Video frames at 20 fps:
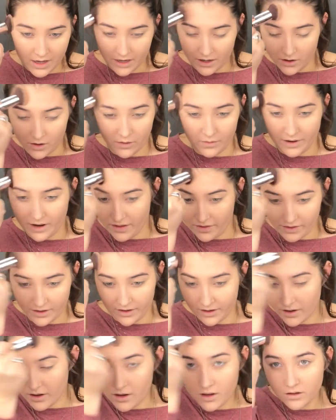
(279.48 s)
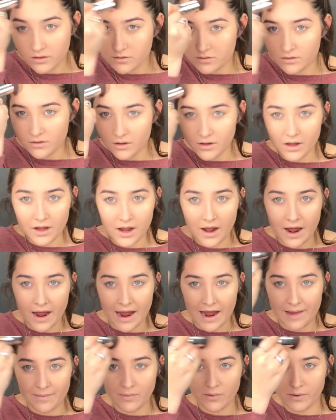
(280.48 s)
Go around the
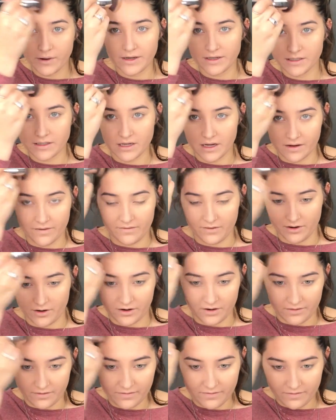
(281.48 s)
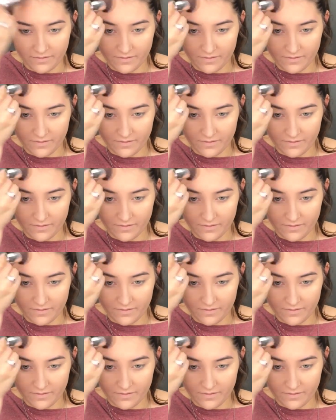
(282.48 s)
high points of your